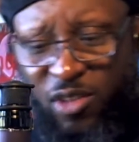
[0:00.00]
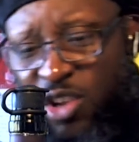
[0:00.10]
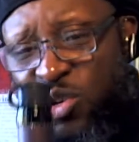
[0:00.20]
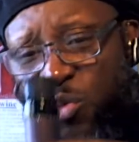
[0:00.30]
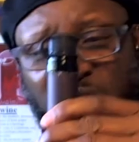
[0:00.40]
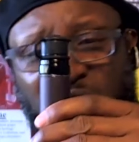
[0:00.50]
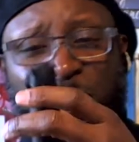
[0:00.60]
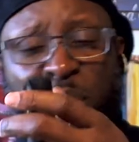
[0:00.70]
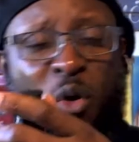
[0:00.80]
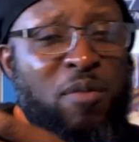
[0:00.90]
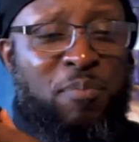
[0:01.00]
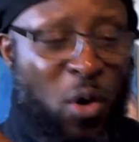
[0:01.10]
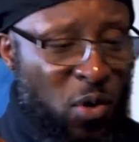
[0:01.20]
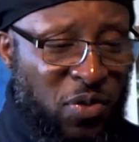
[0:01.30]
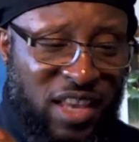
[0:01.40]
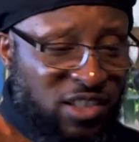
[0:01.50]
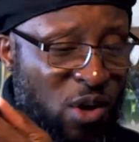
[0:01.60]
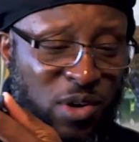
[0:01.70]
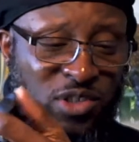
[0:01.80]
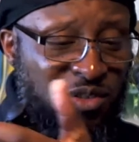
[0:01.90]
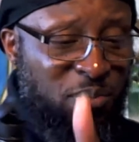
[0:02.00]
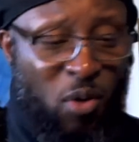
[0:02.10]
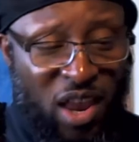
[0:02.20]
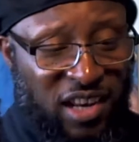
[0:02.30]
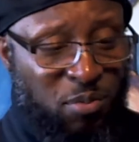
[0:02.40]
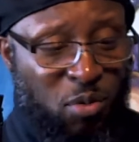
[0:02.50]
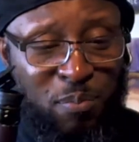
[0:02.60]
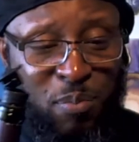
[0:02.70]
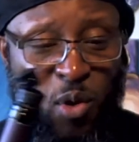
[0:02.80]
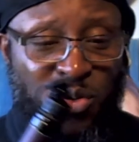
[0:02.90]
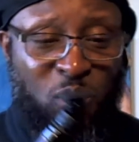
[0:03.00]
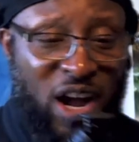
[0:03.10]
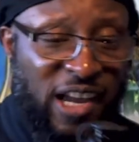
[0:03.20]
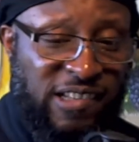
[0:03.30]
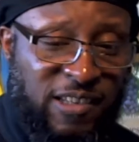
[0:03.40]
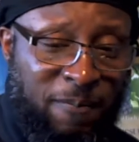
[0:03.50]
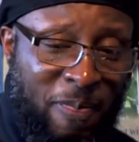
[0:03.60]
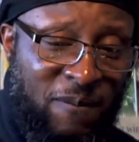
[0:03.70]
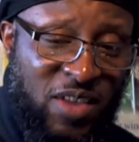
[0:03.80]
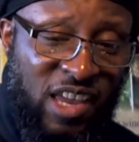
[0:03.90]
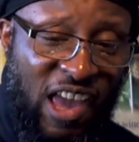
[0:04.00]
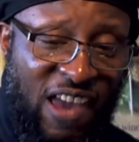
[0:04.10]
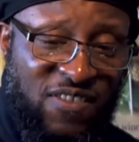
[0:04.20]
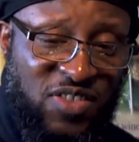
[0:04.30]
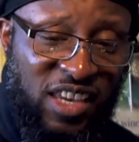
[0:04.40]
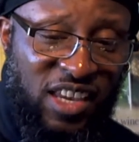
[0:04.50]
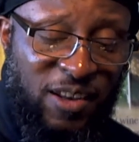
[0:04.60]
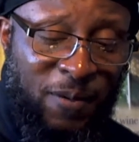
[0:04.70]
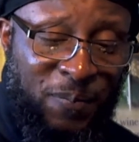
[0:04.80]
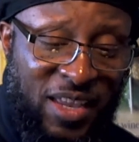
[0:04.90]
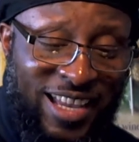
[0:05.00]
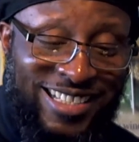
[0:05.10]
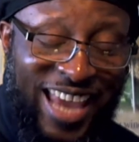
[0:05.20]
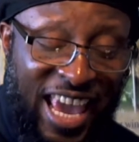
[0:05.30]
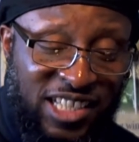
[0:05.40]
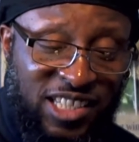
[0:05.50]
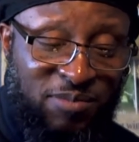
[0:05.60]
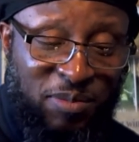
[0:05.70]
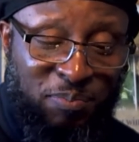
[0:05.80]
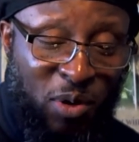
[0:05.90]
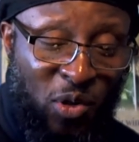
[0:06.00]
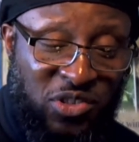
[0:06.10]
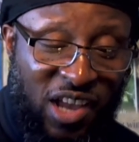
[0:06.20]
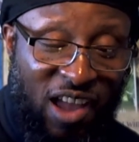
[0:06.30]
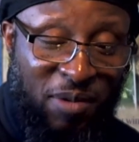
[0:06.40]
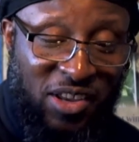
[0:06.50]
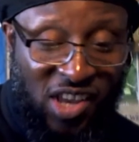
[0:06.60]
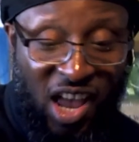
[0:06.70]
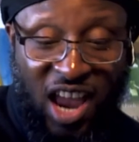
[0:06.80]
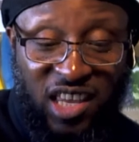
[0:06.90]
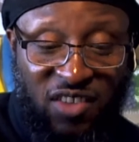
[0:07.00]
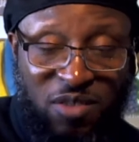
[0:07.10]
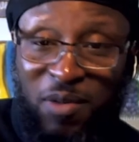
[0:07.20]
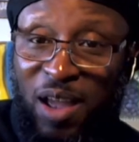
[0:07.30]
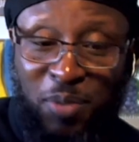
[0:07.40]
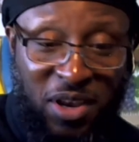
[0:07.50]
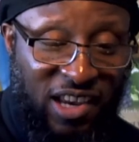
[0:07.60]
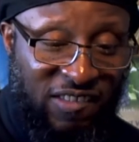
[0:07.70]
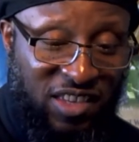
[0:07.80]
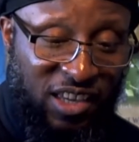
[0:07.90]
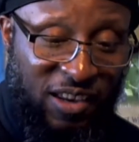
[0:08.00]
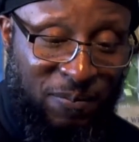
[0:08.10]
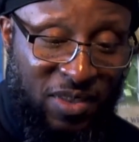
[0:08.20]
So we're gonna pour them both, as always. you will pour like liqueur, both wines, and then taste them both side by side and give you my opinion at the end.